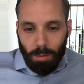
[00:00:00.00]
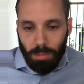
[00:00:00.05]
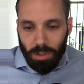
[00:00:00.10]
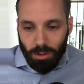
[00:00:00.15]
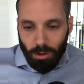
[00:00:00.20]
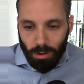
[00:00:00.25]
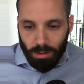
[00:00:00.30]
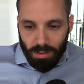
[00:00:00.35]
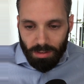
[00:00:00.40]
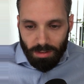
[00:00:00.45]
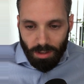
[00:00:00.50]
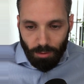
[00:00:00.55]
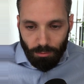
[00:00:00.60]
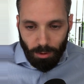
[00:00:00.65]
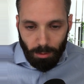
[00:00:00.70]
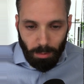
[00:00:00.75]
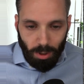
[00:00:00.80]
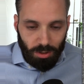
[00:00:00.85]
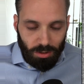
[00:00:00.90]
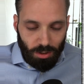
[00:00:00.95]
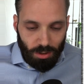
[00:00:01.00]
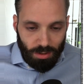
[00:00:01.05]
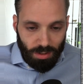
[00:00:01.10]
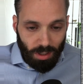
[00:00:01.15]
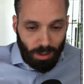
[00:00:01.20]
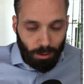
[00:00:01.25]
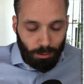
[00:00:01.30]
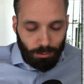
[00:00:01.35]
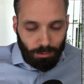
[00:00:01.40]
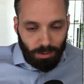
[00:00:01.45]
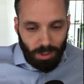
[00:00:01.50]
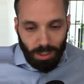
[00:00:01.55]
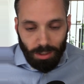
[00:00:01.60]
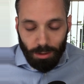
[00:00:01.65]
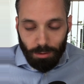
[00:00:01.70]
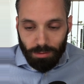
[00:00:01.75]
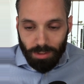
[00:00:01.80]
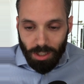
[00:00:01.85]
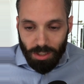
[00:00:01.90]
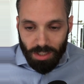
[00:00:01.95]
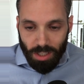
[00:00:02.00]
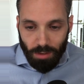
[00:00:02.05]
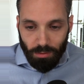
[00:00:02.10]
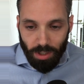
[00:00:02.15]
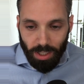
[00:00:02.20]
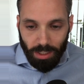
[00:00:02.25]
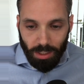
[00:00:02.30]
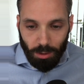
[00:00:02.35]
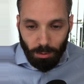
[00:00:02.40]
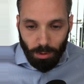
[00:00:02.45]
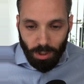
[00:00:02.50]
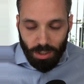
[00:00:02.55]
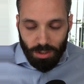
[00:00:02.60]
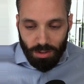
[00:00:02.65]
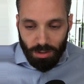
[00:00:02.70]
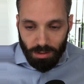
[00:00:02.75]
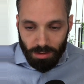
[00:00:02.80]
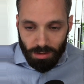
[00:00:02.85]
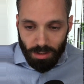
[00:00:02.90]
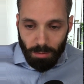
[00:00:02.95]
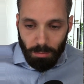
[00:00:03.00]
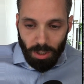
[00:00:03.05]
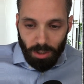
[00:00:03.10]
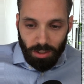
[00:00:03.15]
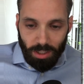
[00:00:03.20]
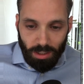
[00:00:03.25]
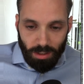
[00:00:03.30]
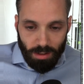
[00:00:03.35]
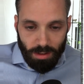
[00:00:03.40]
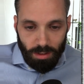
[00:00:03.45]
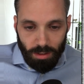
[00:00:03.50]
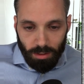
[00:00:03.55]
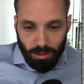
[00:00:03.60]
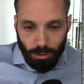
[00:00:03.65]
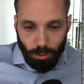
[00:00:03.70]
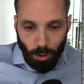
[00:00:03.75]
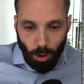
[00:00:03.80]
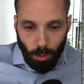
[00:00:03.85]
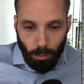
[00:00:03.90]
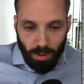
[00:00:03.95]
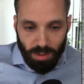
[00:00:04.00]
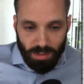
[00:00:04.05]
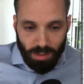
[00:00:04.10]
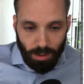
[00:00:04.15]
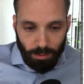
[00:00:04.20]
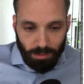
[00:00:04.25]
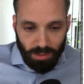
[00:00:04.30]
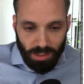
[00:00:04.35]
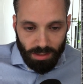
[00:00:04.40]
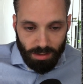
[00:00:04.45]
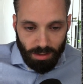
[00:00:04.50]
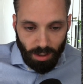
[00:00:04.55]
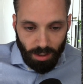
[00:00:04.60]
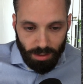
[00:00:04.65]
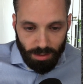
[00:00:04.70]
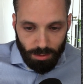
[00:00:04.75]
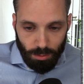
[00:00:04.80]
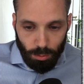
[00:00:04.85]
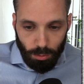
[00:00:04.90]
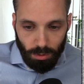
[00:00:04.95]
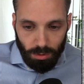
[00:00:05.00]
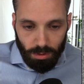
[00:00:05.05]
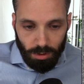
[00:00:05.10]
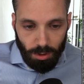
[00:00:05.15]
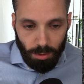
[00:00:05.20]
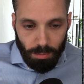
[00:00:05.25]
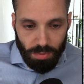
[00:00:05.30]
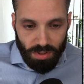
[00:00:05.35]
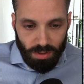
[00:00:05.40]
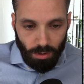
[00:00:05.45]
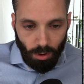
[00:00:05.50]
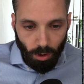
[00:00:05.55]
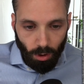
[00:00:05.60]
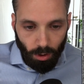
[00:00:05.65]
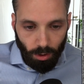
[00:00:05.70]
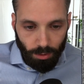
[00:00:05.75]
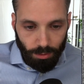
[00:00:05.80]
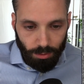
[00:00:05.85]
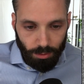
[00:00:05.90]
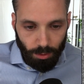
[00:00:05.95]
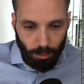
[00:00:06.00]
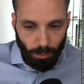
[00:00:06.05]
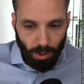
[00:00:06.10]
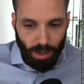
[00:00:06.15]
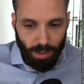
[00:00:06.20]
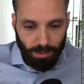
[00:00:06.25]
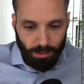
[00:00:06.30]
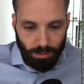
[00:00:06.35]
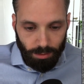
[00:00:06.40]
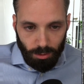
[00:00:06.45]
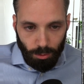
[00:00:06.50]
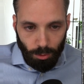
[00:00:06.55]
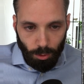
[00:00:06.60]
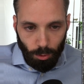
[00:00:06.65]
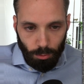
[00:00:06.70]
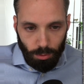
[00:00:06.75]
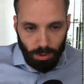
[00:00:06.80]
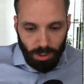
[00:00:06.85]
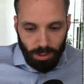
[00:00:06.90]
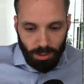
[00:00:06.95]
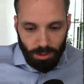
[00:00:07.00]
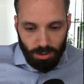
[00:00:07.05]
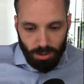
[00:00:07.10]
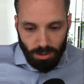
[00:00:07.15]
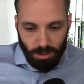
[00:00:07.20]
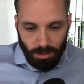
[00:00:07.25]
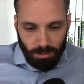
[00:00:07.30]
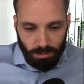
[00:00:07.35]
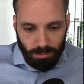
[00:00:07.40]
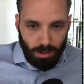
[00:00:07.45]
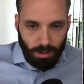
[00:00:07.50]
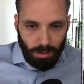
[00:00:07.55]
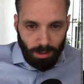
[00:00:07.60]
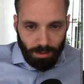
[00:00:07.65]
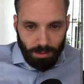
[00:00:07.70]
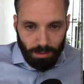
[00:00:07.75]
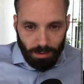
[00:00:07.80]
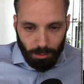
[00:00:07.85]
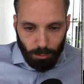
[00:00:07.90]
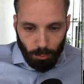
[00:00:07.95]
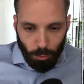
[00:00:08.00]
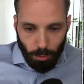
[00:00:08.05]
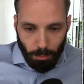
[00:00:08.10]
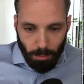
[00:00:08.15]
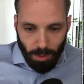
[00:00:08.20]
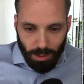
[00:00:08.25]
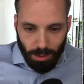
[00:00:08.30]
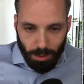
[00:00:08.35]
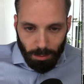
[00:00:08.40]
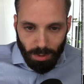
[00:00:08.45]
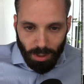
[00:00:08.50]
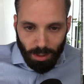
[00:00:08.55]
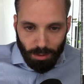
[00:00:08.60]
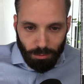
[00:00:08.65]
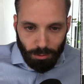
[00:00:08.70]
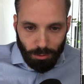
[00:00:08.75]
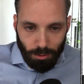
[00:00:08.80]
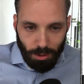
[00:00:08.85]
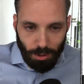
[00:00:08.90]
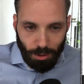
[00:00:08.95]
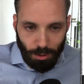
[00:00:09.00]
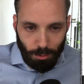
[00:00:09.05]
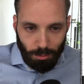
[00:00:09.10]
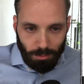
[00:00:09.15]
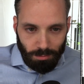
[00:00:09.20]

in all the stuff about yourself, and if there's ever any questions about anything, you always have these nice tooltips on the right. No religion, let's ignore my IBAN for now.